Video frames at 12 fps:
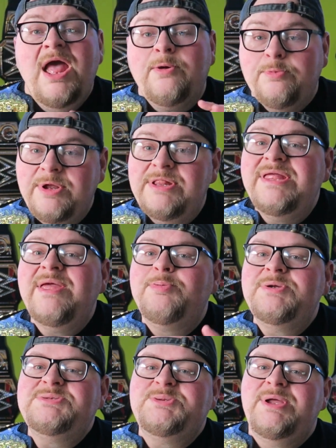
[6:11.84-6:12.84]
I really
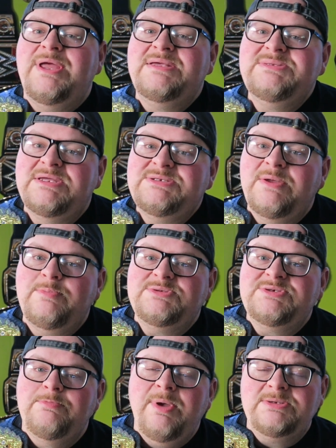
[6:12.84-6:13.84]
appreciate S A
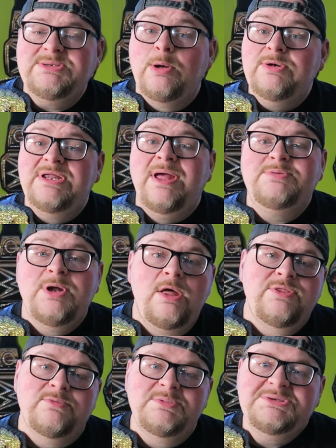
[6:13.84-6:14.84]
Championship Belts owning up to
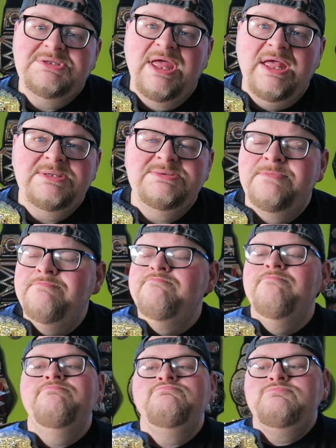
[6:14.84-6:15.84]
all their mistakes,
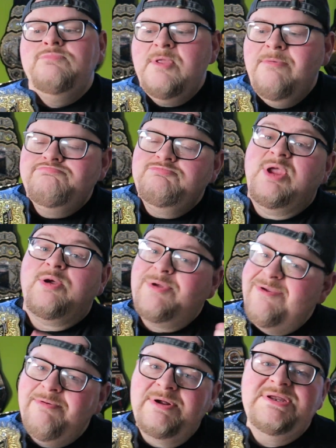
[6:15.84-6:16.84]

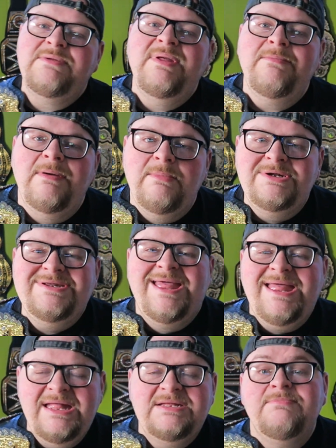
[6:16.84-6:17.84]
refunding me my
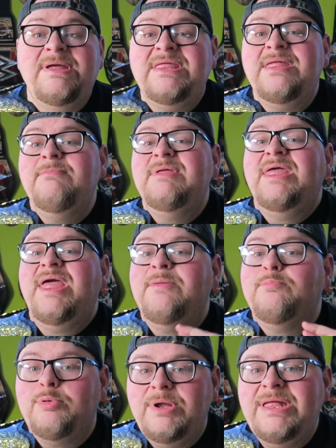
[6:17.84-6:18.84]
money, and making me a
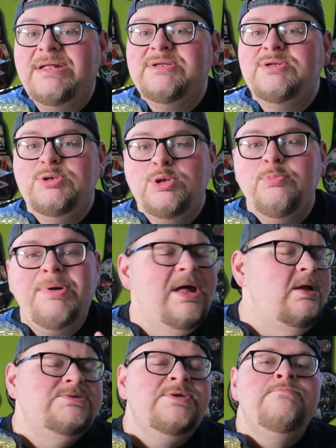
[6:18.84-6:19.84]
brand new
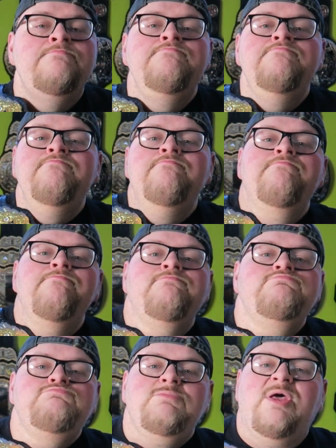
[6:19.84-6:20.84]
belt.
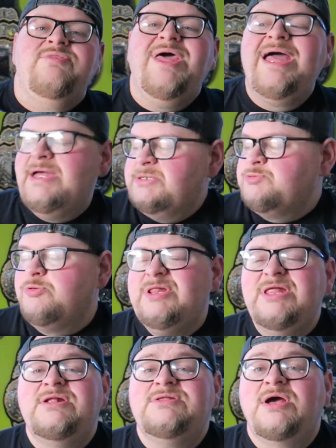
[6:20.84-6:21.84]
That is
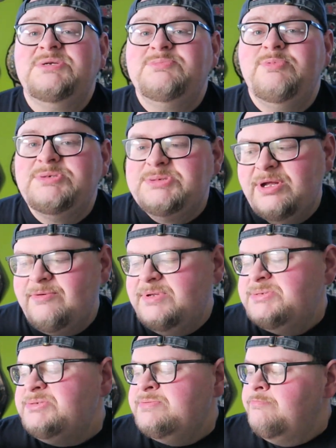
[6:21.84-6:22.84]
really good customer
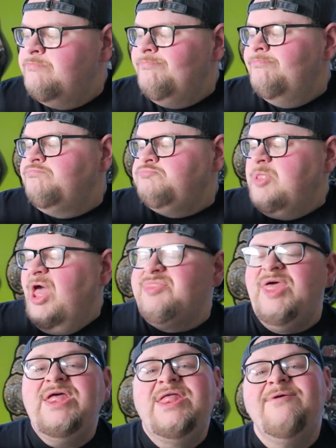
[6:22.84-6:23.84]
service.
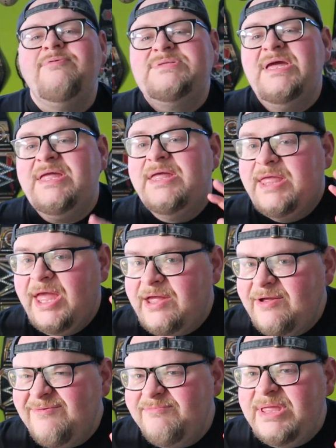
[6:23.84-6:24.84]
Thank you for taking
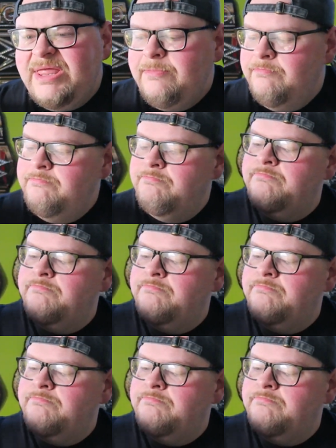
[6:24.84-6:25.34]
care of me.